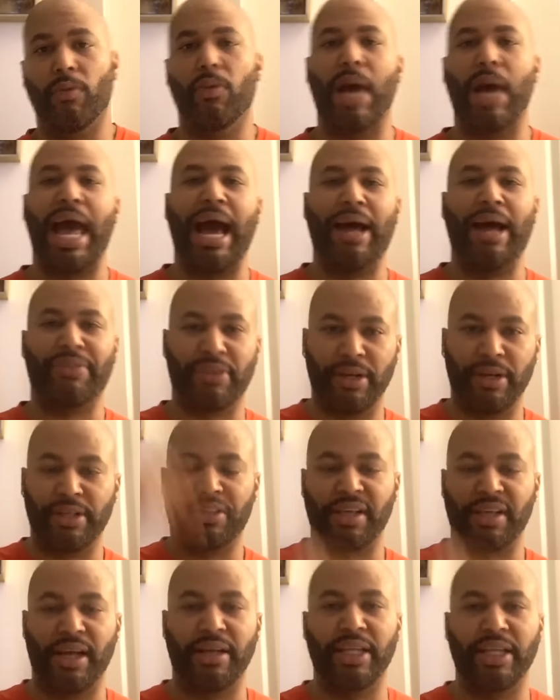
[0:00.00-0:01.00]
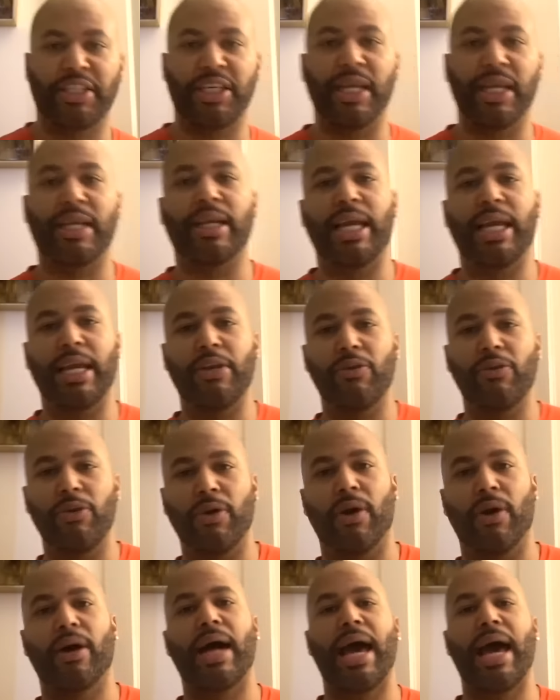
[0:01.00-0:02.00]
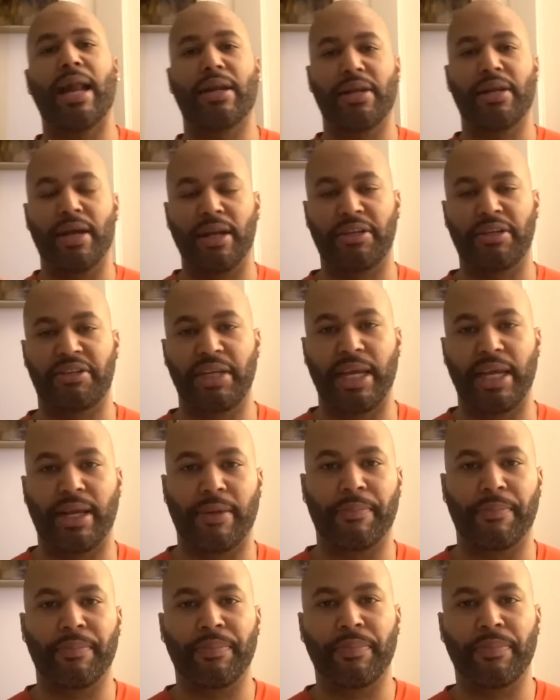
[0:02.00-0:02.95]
After the Sunday chick in New York had another chick.